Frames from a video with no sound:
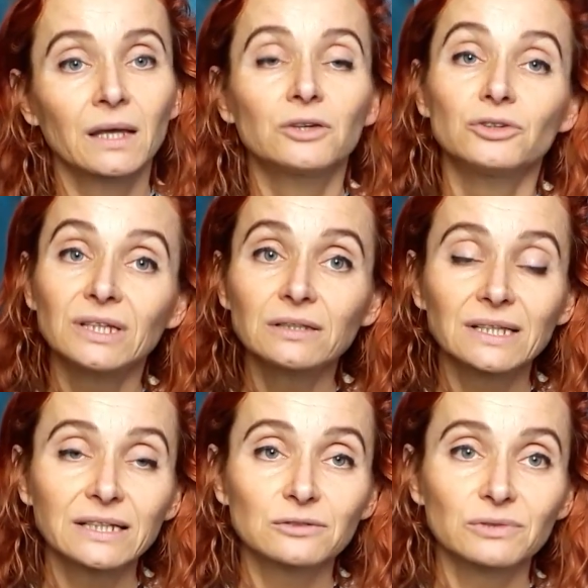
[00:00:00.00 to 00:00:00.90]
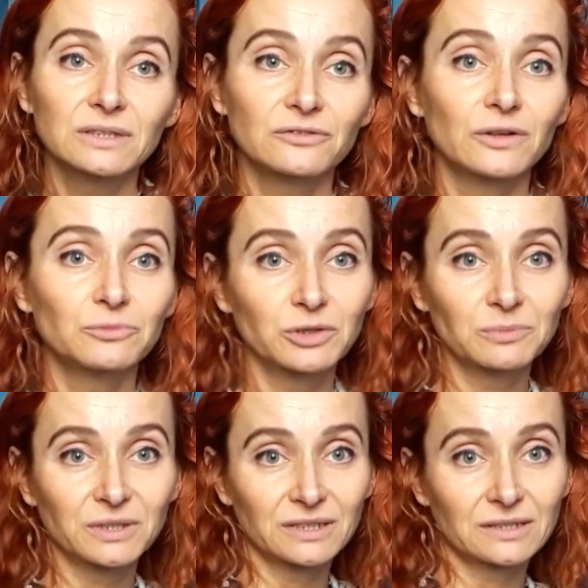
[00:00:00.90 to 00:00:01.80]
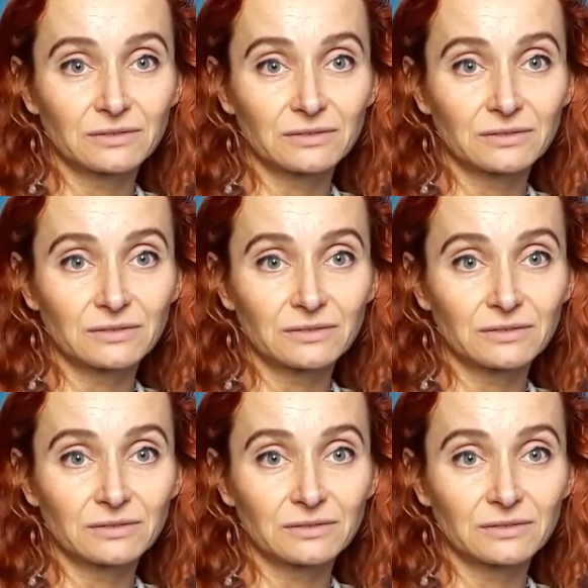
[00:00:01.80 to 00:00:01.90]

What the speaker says: You need lightweight fabric because